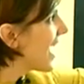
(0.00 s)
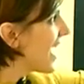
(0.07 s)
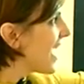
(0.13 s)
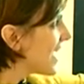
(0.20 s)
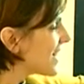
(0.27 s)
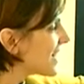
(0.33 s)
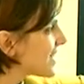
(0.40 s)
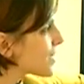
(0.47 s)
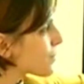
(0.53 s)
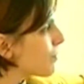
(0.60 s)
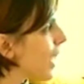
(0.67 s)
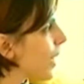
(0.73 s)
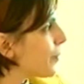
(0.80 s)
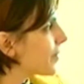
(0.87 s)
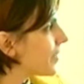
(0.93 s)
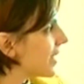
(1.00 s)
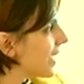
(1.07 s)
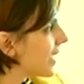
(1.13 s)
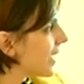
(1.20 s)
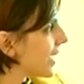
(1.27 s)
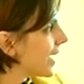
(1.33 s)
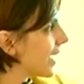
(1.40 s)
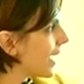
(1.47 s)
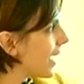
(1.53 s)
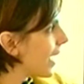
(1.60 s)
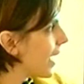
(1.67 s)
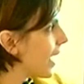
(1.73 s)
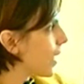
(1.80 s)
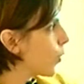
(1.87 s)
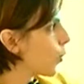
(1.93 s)
in this map, the
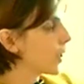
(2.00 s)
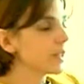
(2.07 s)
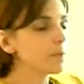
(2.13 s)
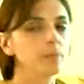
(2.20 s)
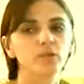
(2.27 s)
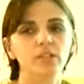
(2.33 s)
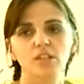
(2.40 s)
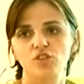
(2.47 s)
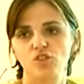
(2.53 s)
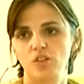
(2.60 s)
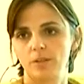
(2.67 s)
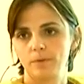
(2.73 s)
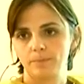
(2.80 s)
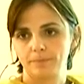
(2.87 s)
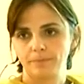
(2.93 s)
wind potential.